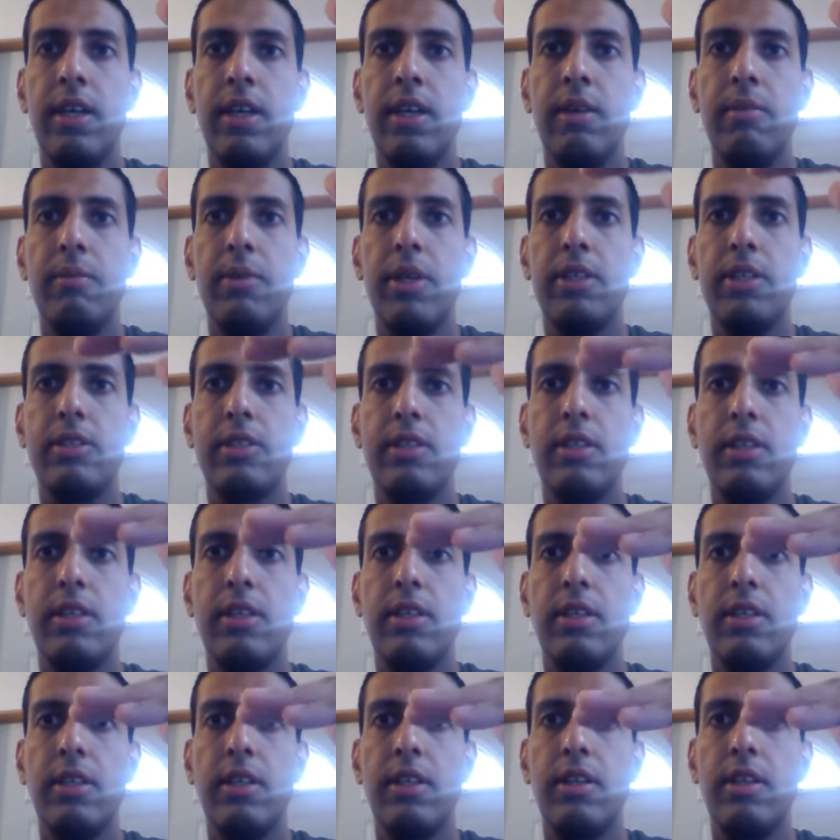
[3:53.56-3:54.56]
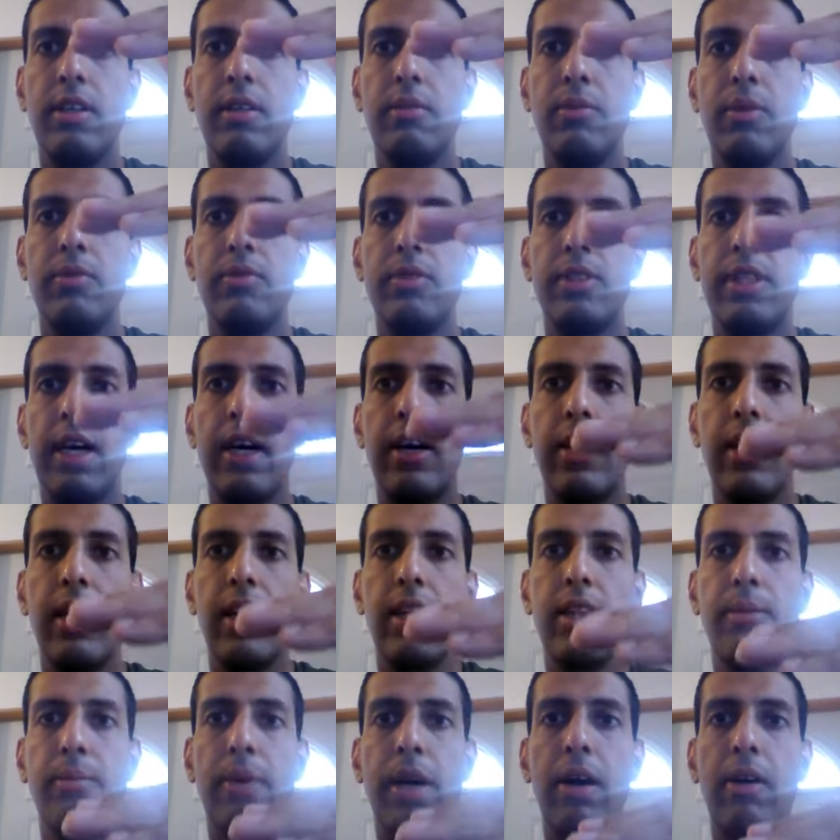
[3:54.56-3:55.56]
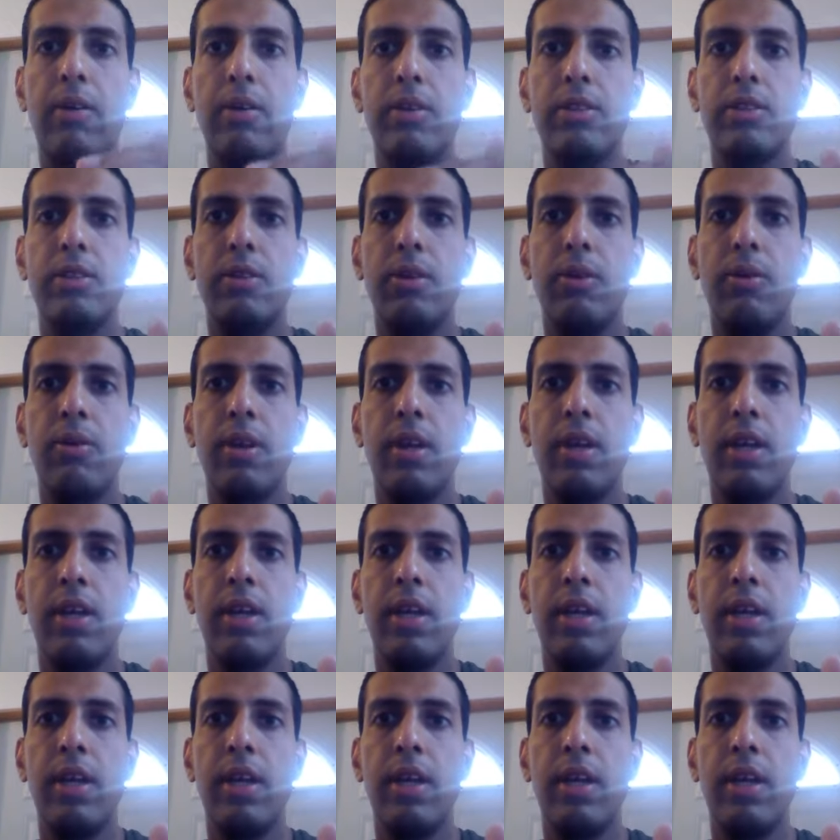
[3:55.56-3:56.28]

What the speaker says: piston moves down on the power stroke,